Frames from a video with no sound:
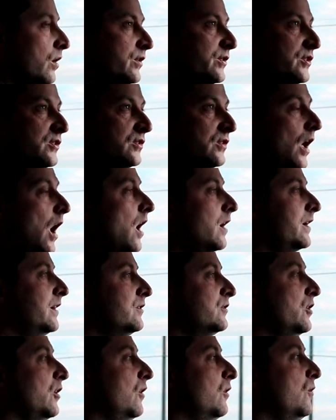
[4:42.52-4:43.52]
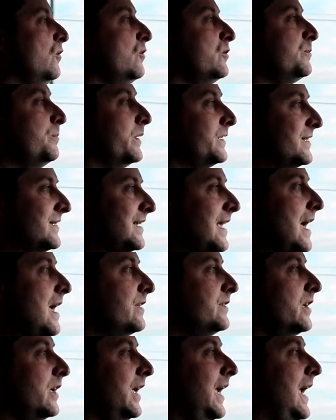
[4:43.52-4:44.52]
Stock internals
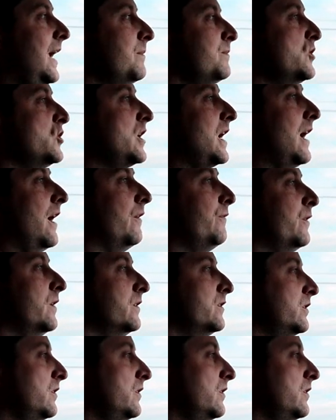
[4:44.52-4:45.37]
besides a camshaft.